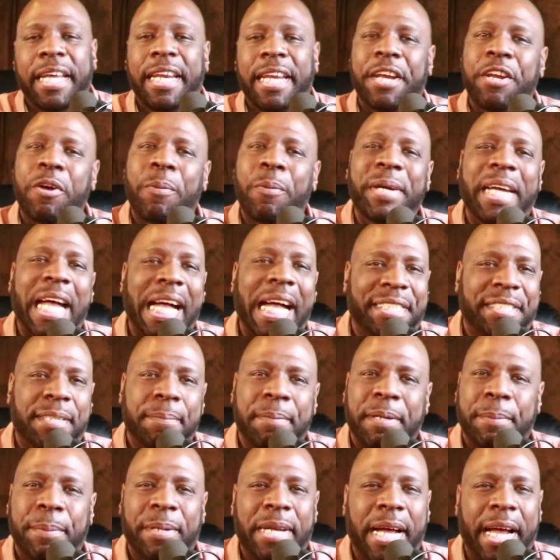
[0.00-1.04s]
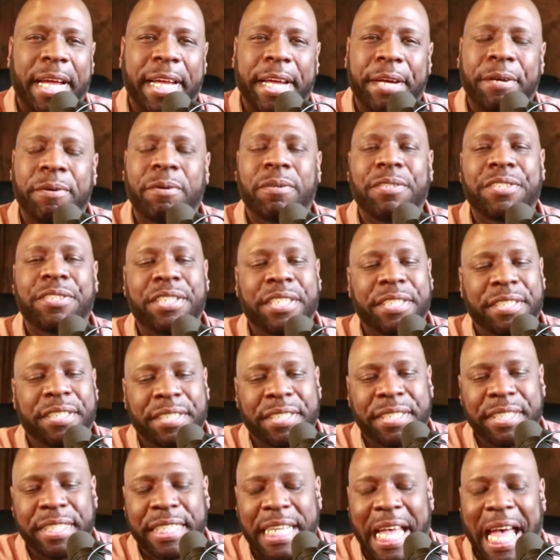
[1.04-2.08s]
And I know we got some people out here who are
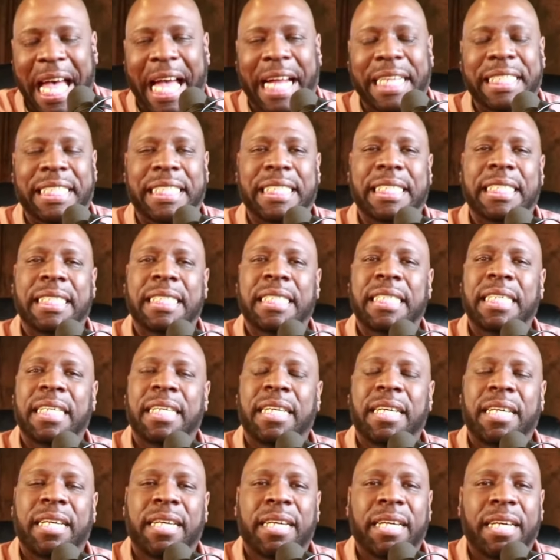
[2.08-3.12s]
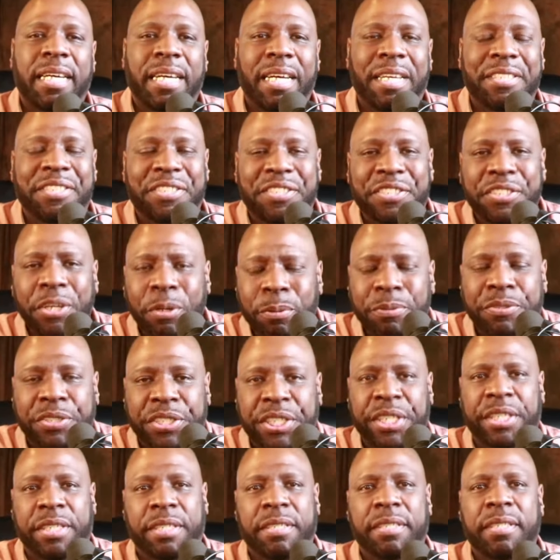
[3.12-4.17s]
just not
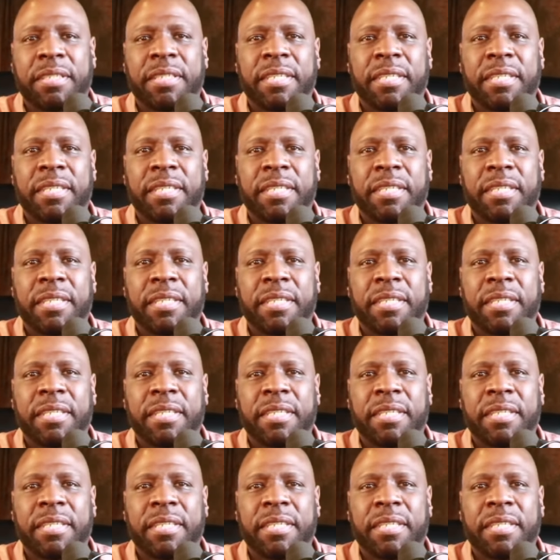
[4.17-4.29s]
astute.